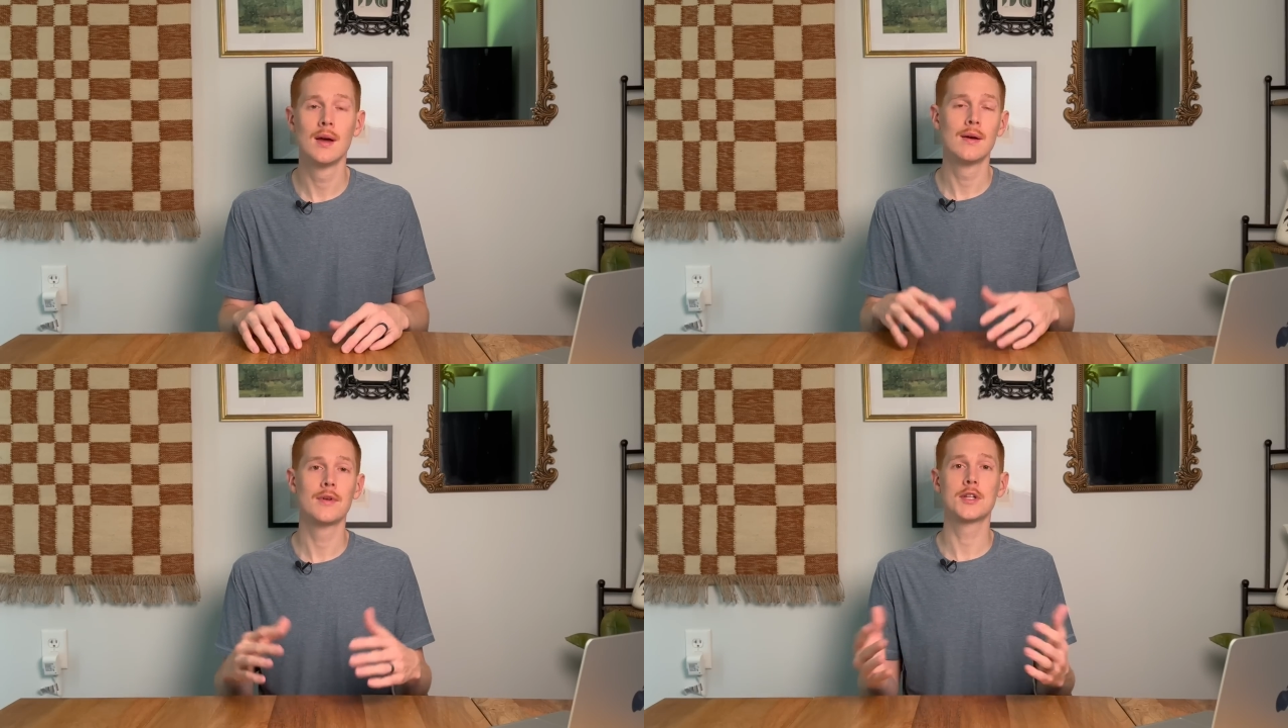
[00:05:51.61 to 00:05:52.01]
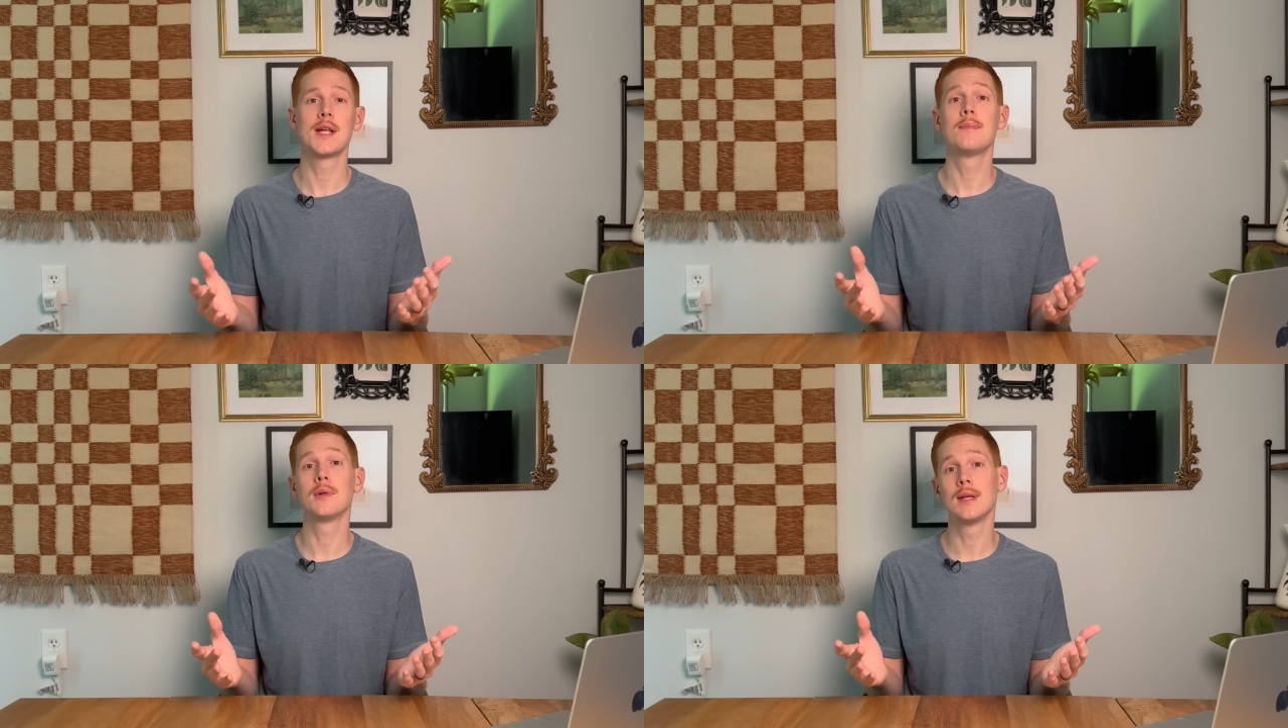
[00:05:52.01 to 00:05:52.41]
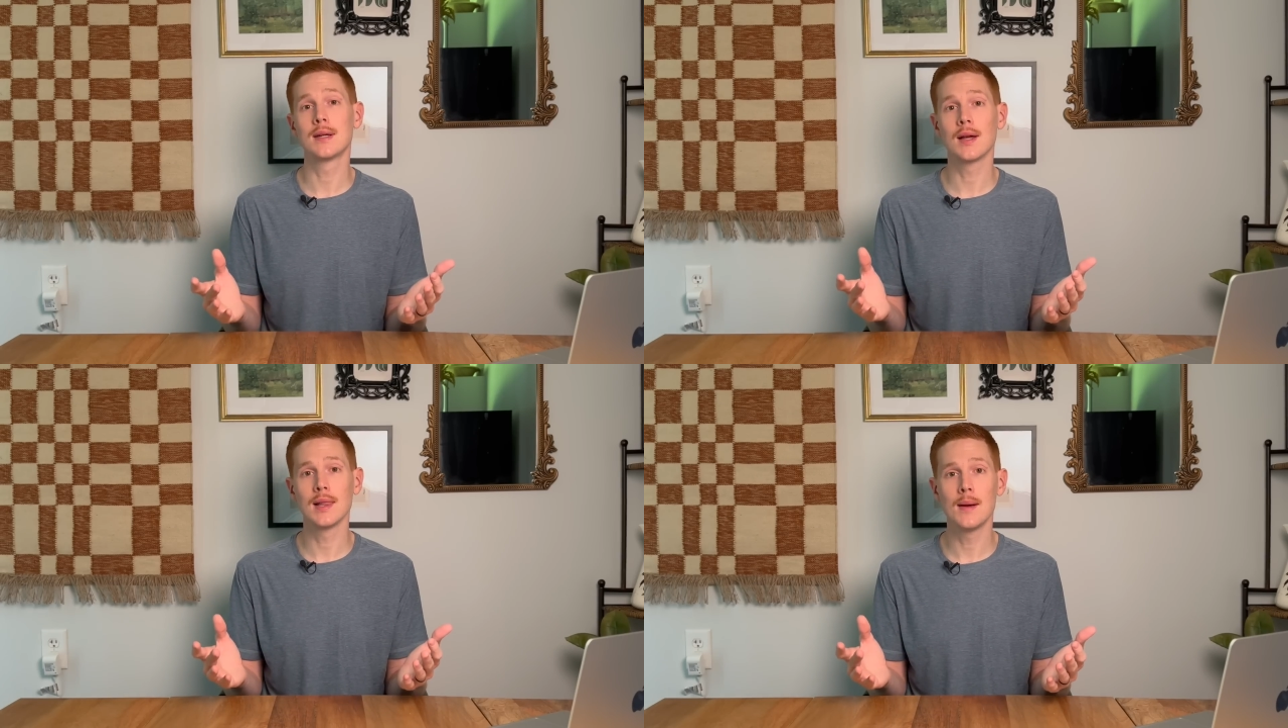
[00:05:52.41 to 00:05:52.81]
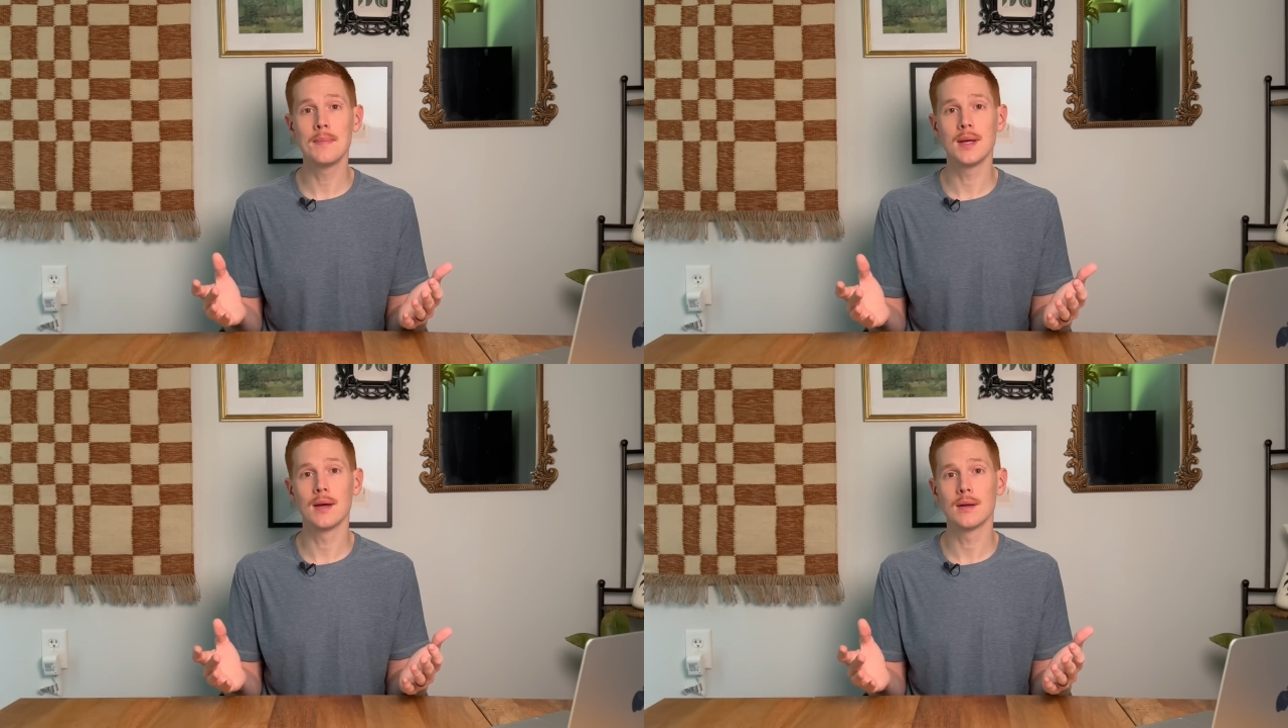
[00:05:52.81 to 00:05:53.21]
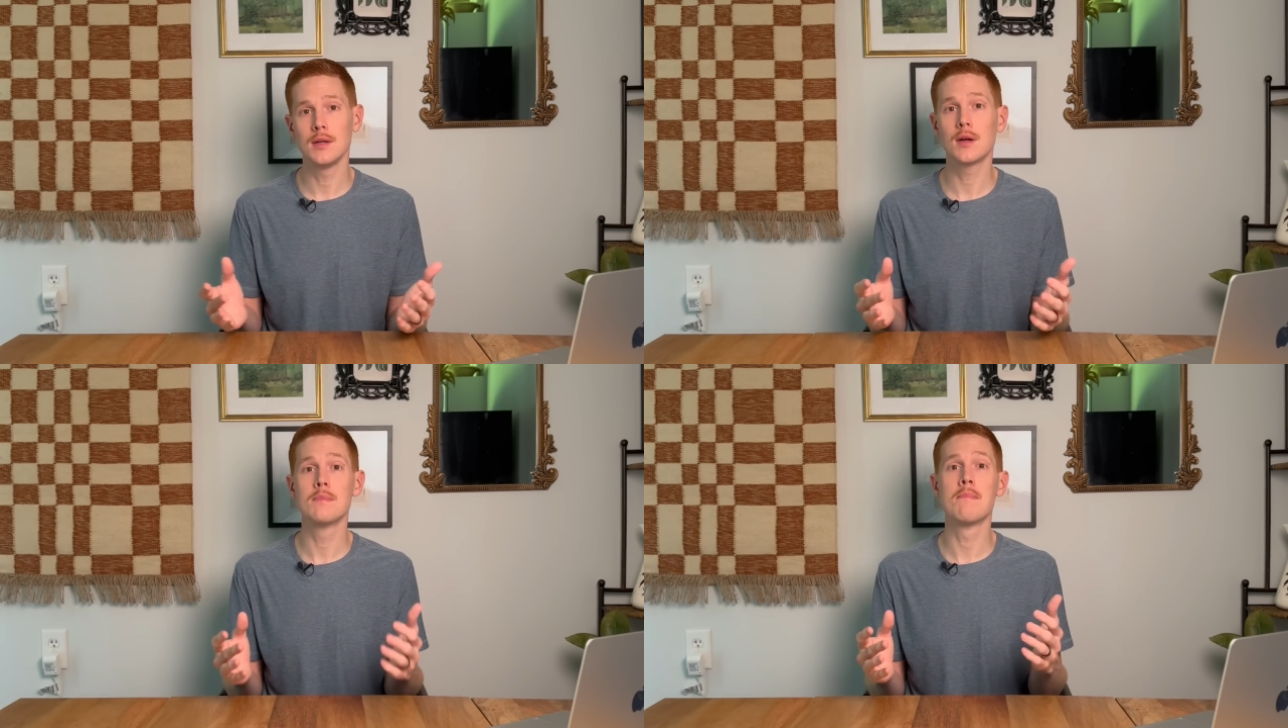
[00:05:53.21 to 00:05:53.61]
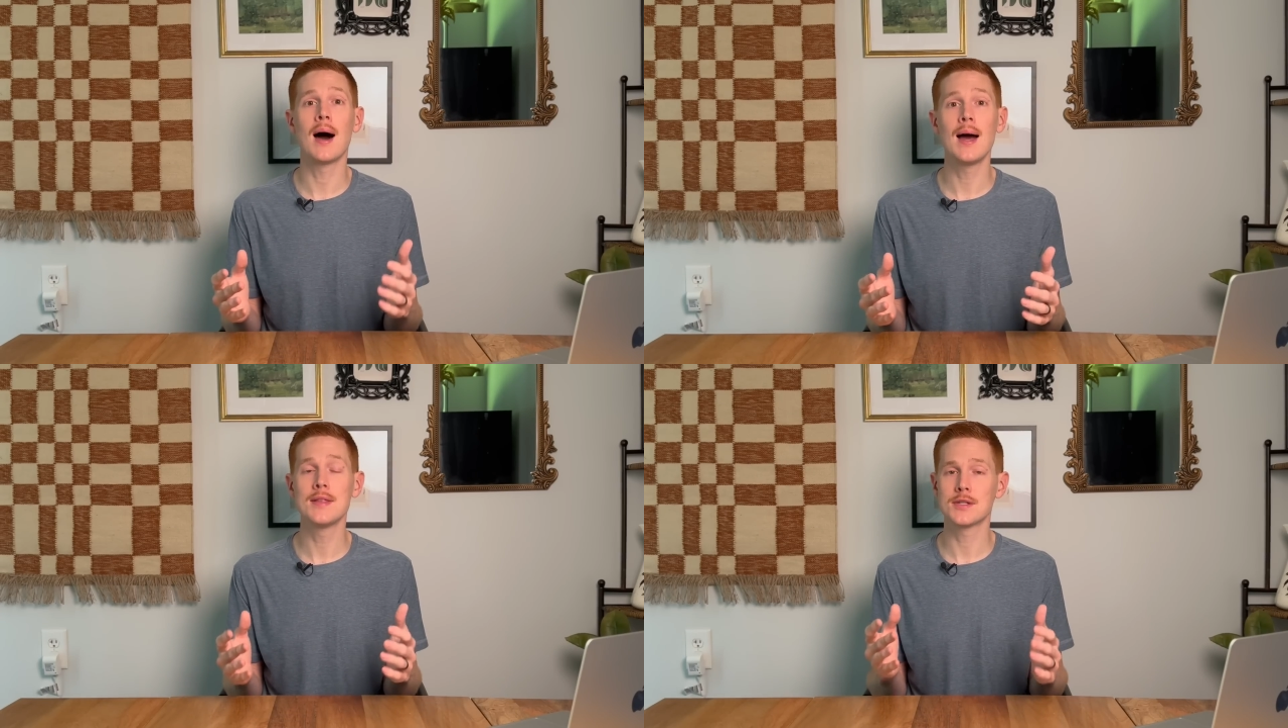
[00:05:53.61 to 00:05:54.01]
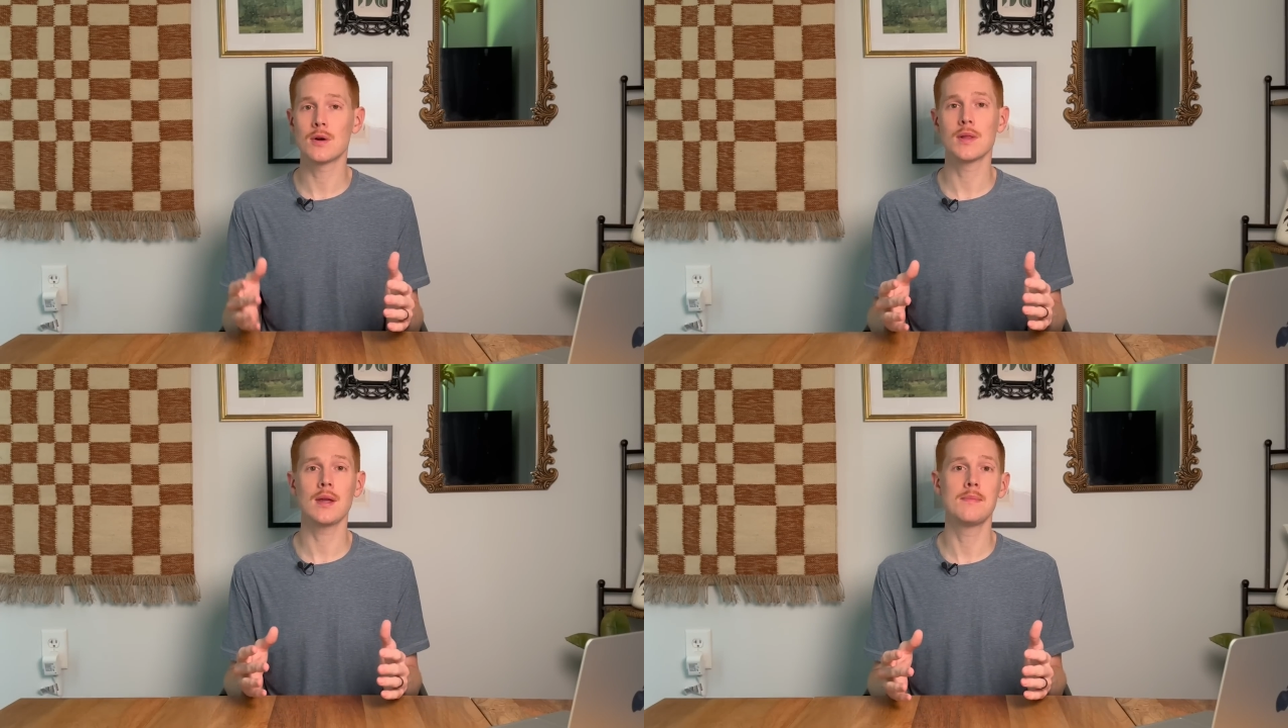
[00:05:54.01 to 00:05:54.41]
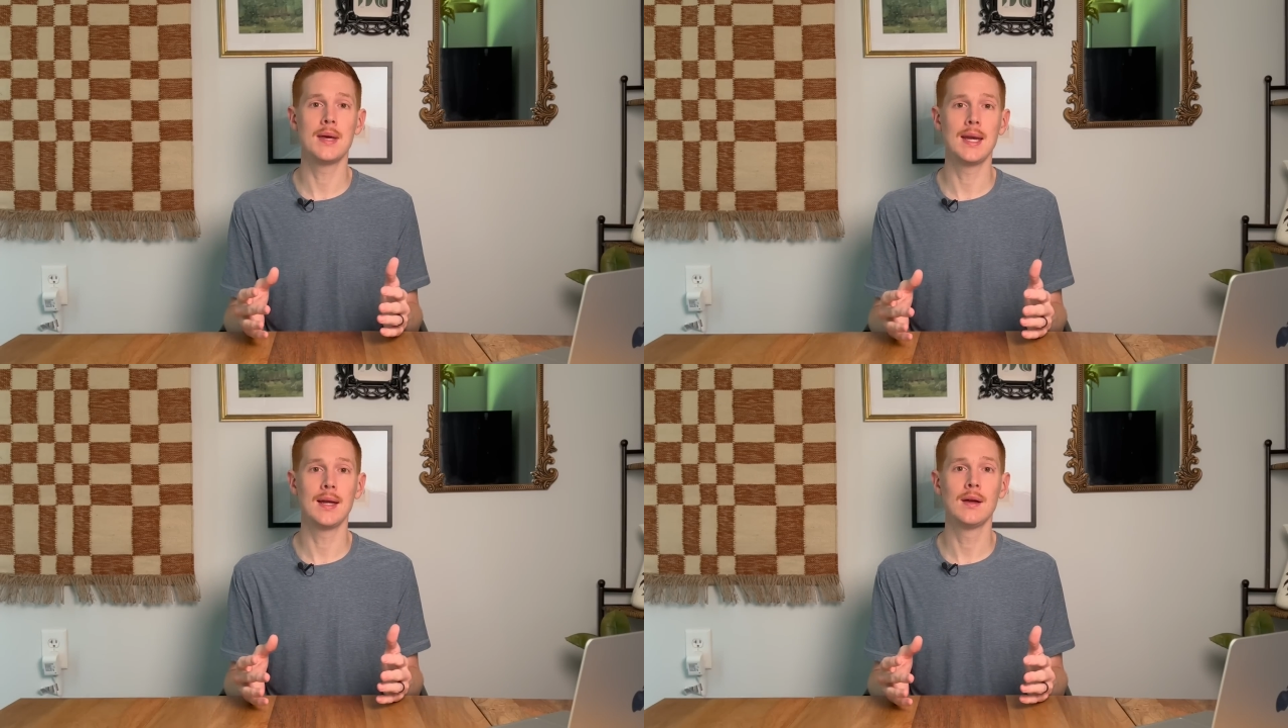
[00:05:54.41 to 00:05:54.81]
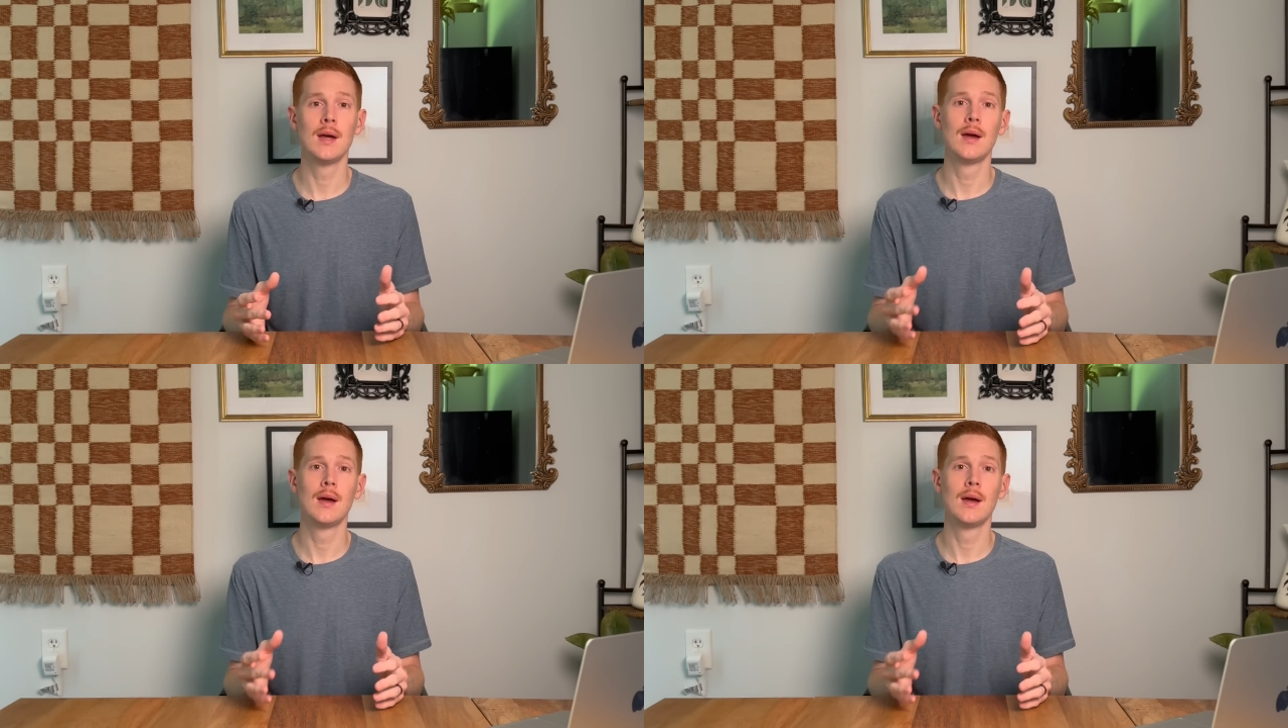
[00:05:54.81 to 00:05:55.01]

For example, in Colombia, you can buy the Starlink Mini